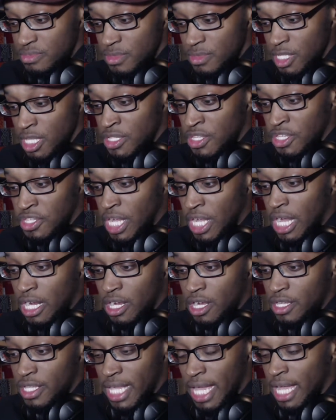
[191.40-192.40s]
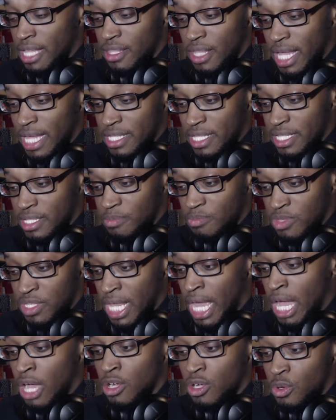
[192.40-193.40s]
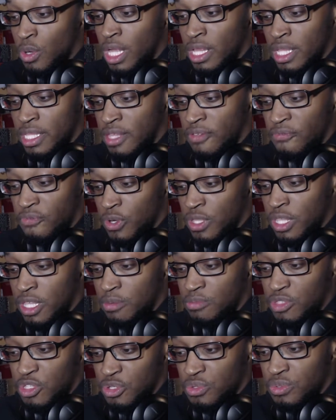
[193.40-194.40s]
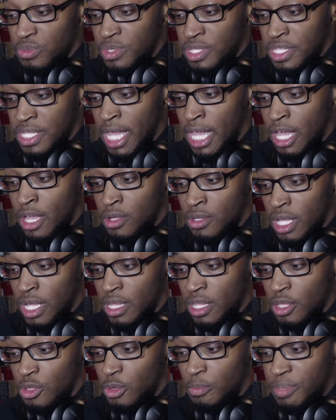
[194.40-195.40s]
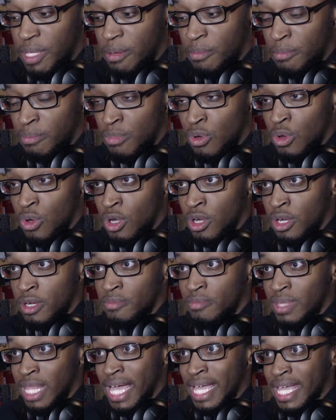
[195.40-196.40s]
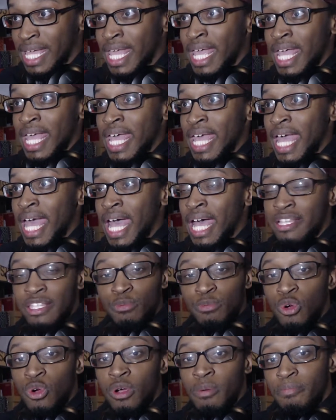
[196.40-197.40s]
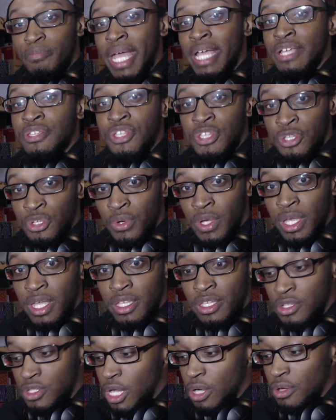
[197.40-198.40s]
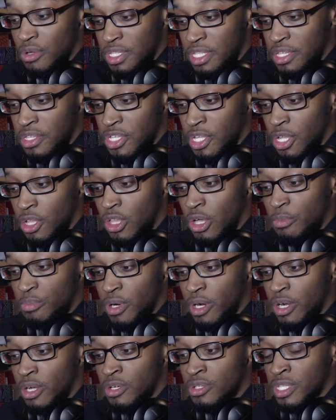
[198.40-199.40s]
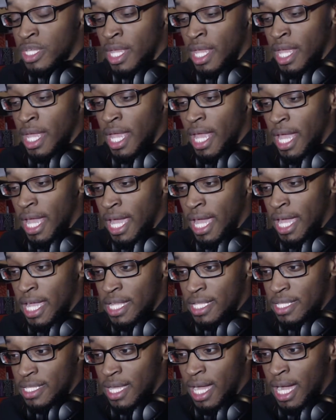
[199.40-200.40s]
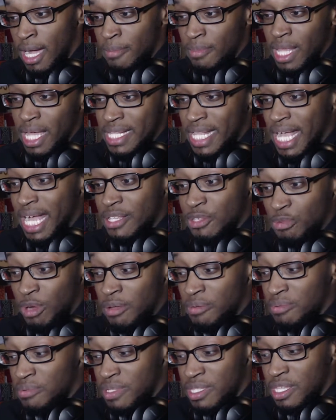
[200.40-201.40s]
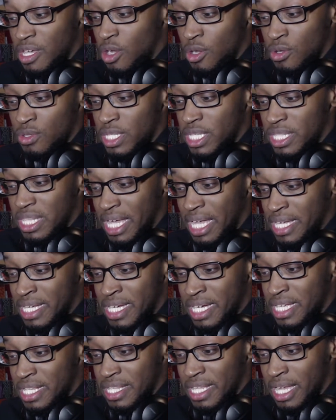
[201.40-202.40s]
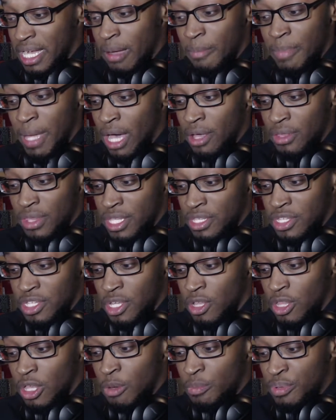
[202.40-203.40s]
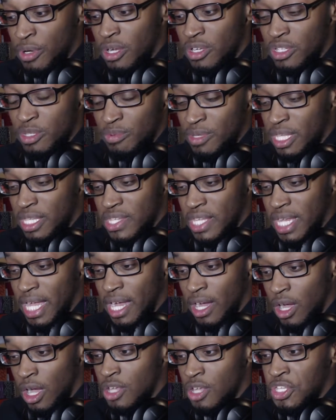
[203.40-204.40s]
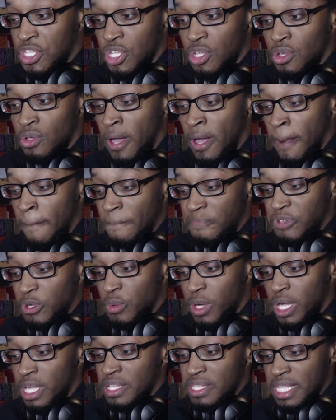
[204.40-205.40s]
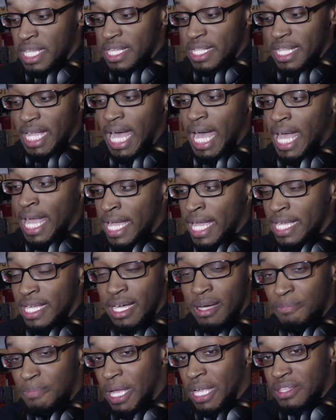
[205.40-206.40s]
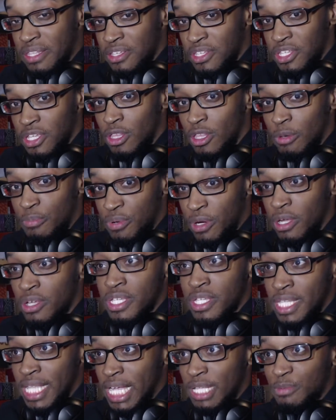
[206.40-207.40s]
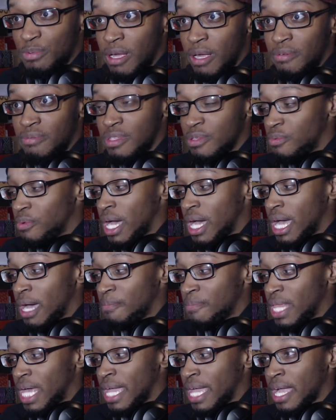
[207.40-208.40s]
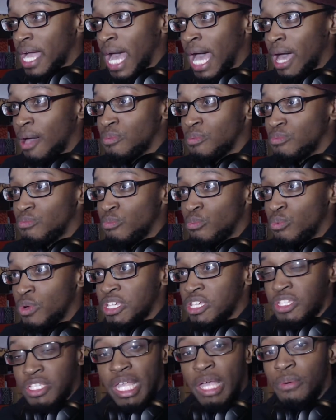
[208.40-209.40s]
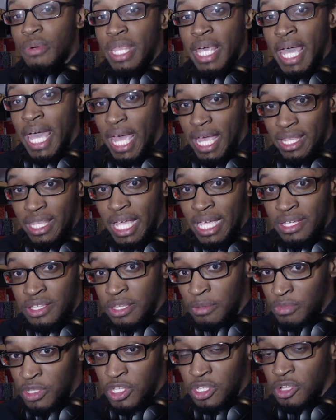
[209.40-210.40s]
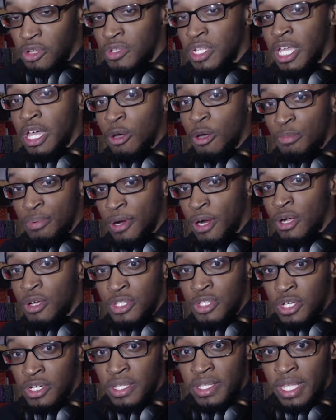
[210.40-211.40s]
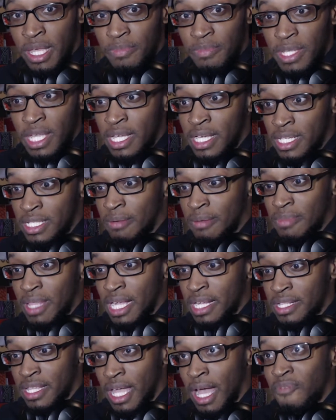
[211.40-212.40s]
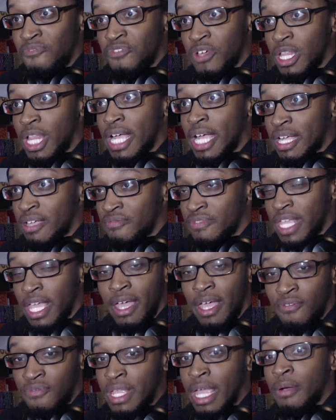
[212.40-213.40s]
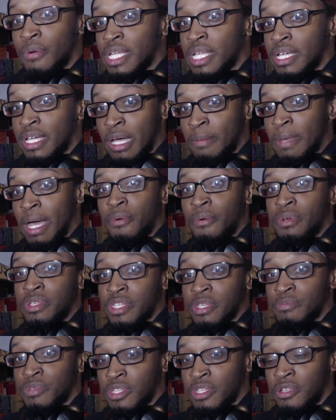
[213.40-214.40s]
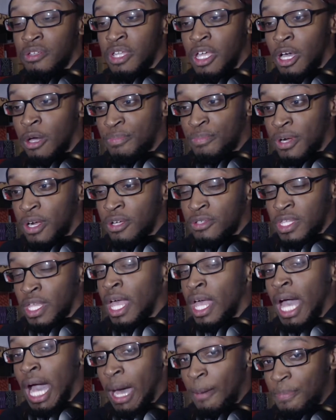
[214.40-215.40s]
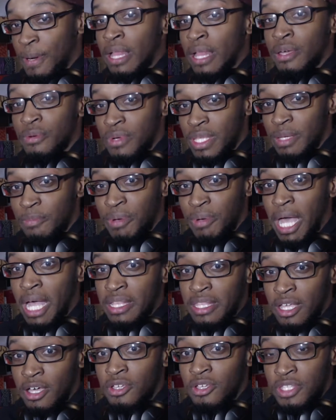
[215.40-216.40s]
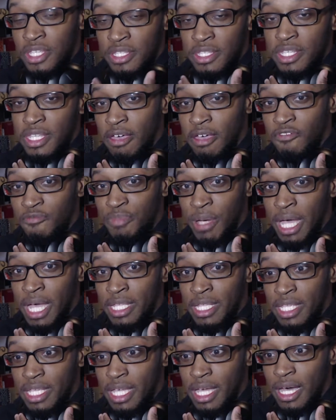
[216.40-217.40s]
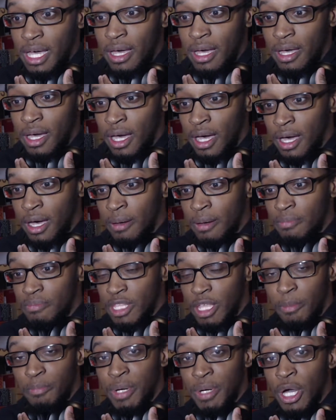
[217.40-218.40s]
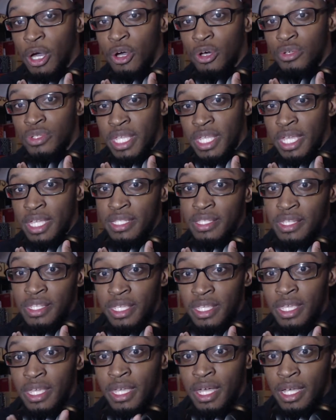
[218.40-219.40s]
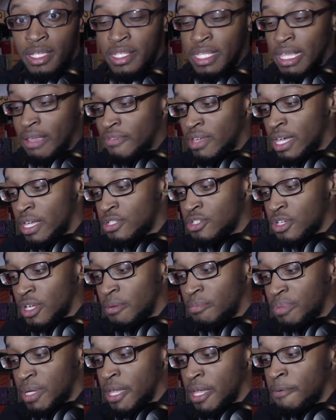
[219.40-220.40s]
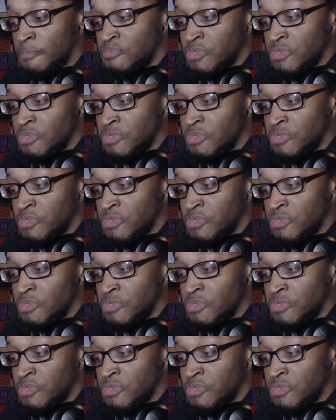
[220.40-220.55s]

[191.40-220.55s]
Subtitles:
to talk on, yeah, like the sound quality for them do sound a little bit more like it has more bass to it, with the Solo Pros. And I'm like, that's probably the only like good thing about the Solo Pros. But it's like also the one thing that I hate about the Solo Pros, and that's probably why I'm like, I wish they would have had like some Studio Pros or something, because I'm like, I feel like if they were to come out with some Studio Pros, I probably would have bought those instead of buying the Bose NC 700. But